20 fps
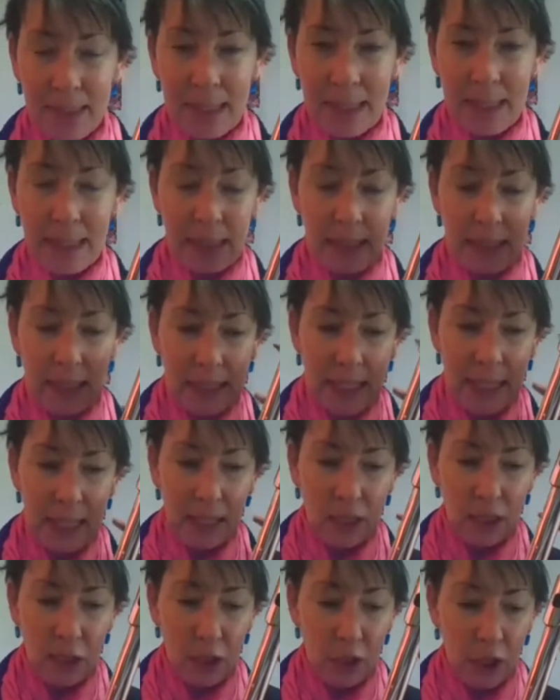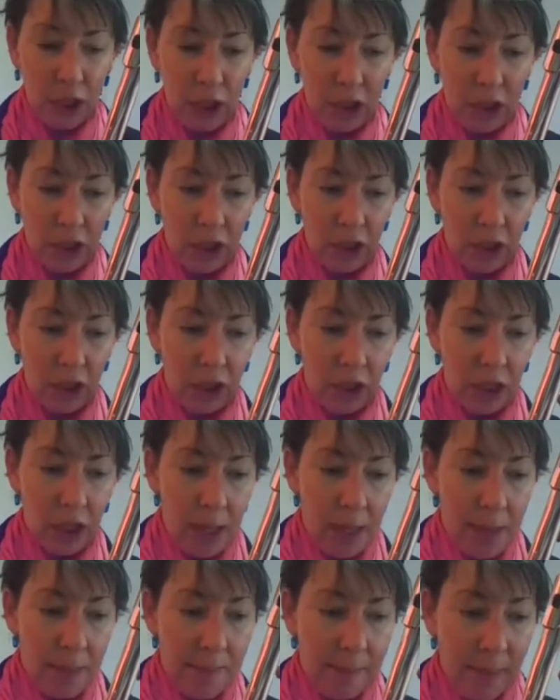It's like your
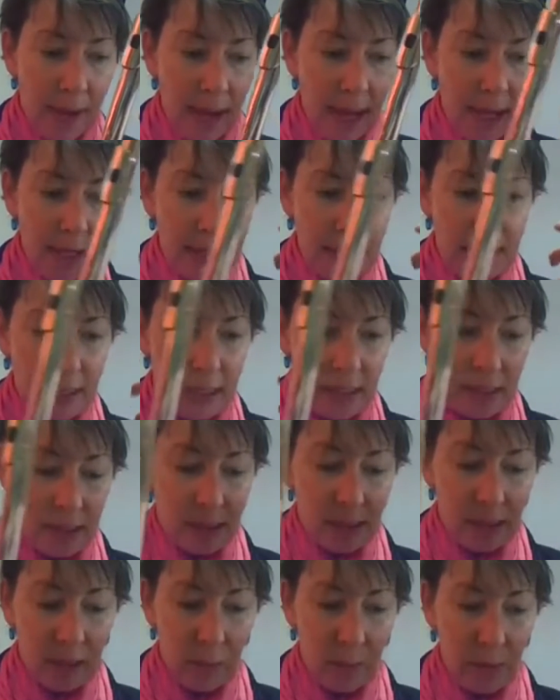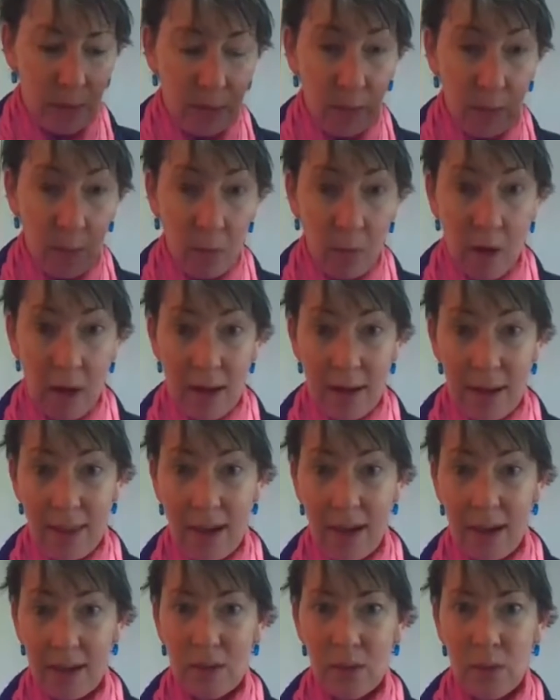mind is going from one
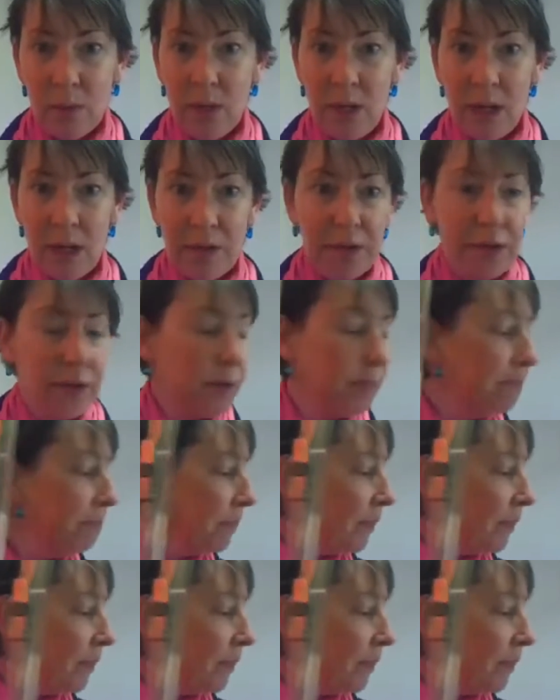thought to another.